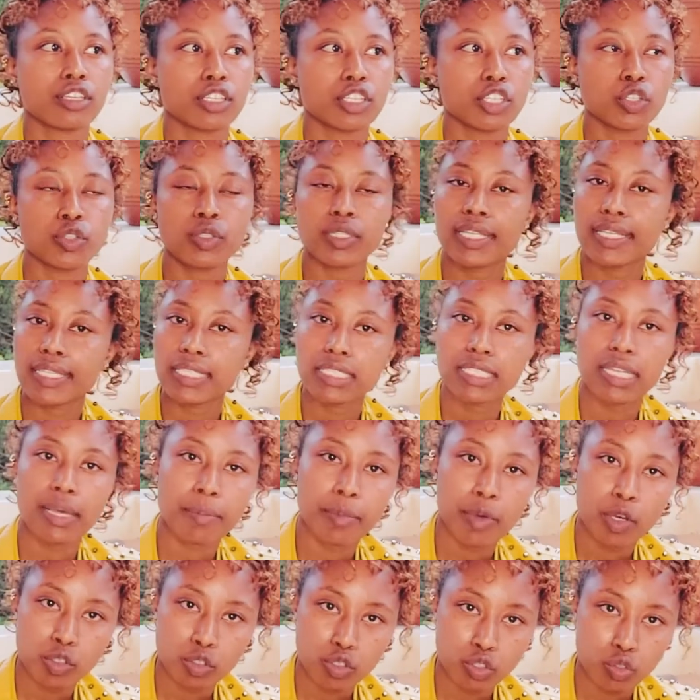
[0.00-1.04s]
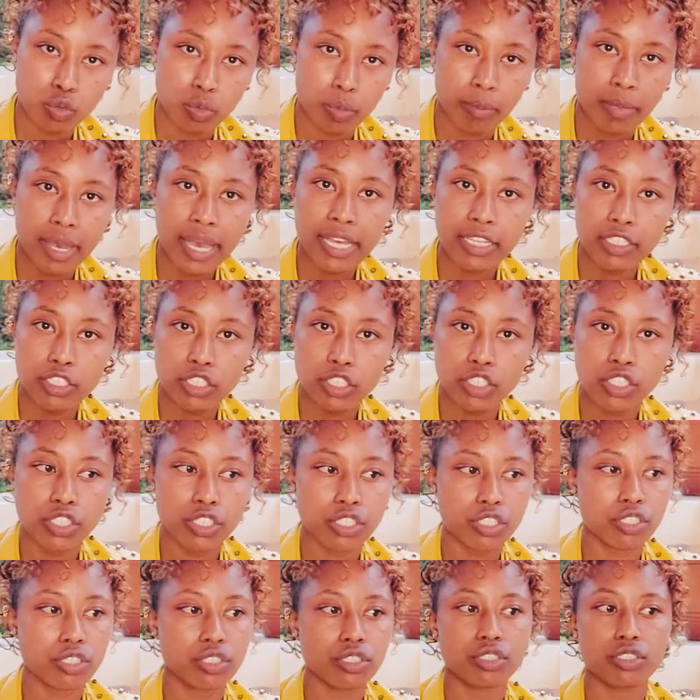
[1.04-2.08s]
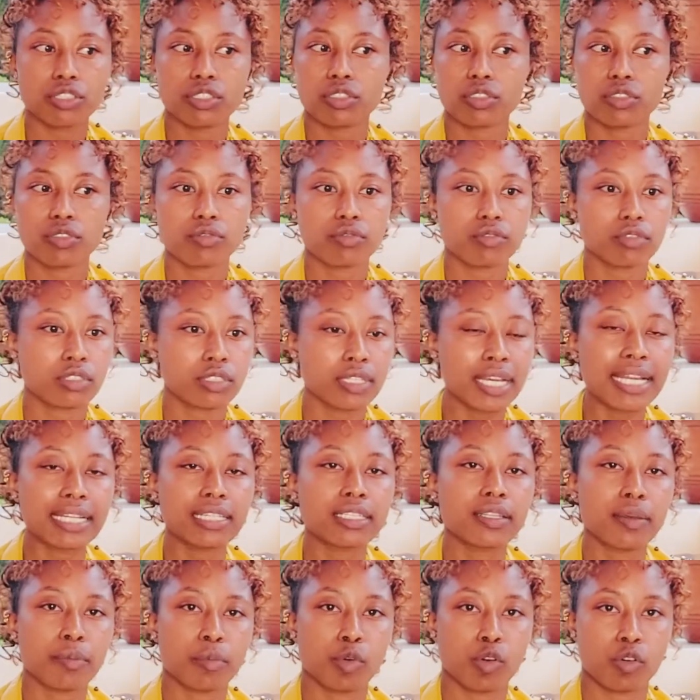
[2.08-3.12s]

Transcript: you didn't amount to much. Cut them